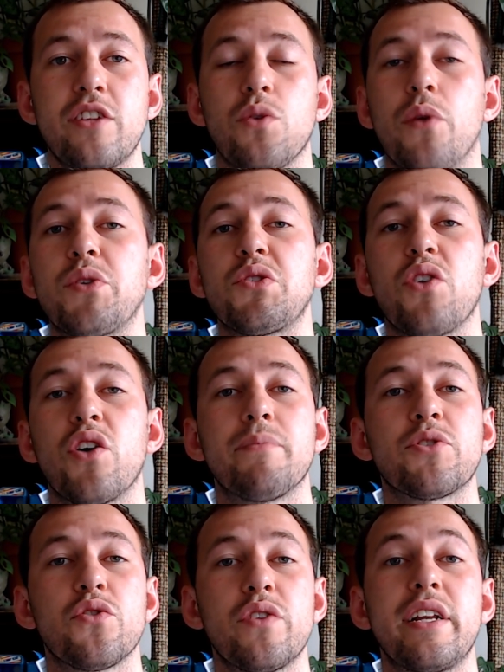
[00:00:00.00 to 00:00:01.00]
So on the startup
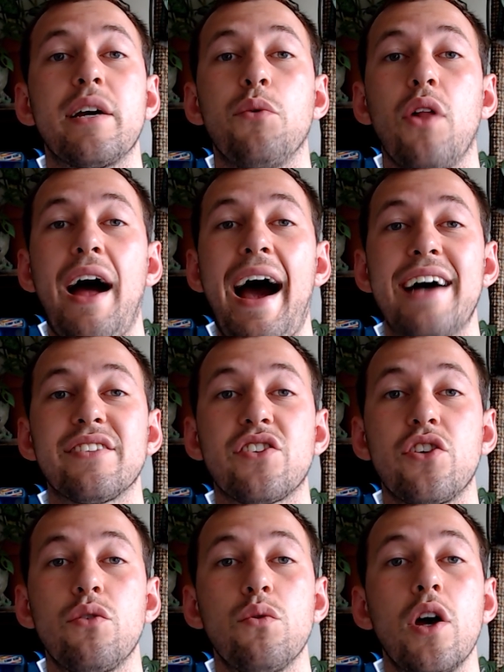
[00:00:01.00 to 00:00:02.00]
screen, it will ask
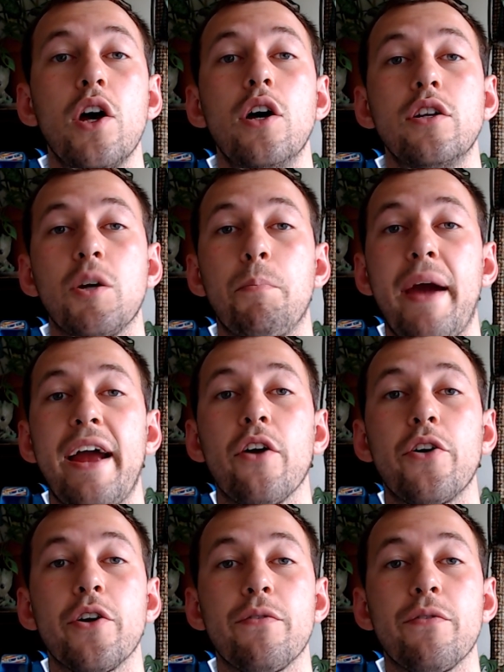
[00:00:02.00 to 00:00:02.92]
you to pair your